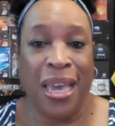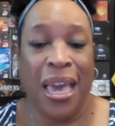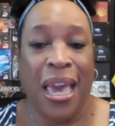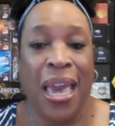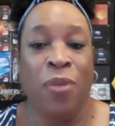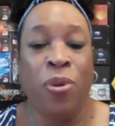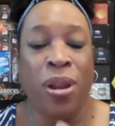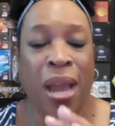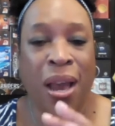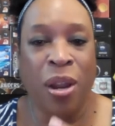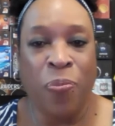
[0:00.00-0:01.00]
And we're
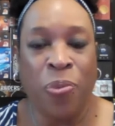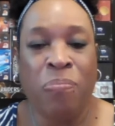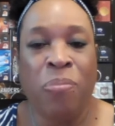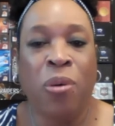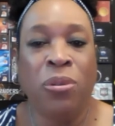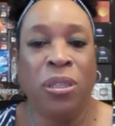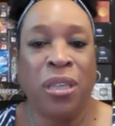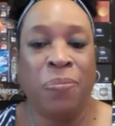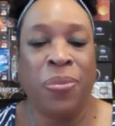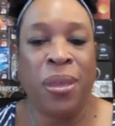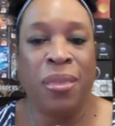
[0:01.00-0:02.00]
not going to promote
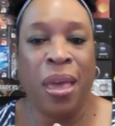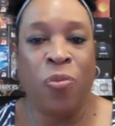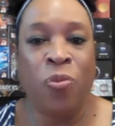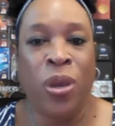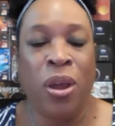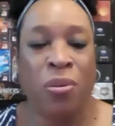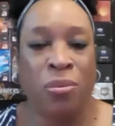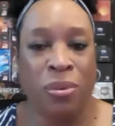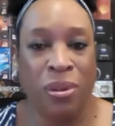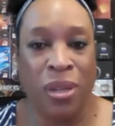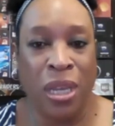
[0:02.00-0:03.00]
something that we don't
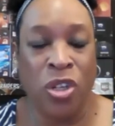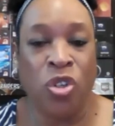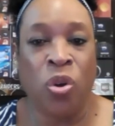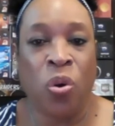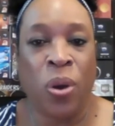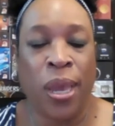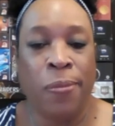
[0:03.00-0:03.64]
enjoy.